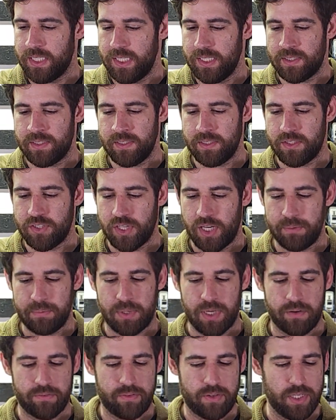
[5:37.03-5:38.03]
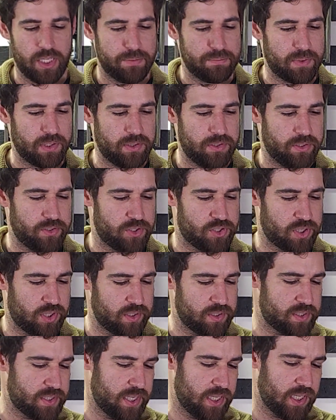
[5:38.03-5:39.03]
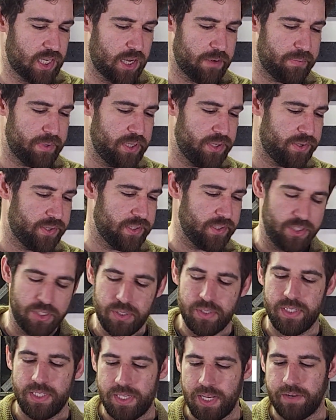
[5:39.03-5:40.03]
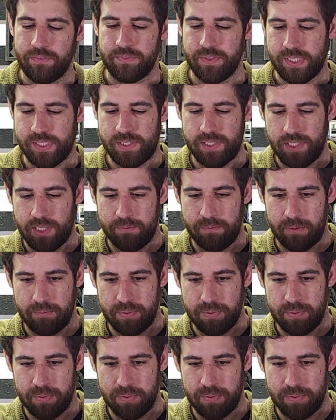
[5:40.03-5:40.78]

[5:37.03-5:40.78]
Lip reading: decent job covering up the little chunks taken out, but you can definitely see them in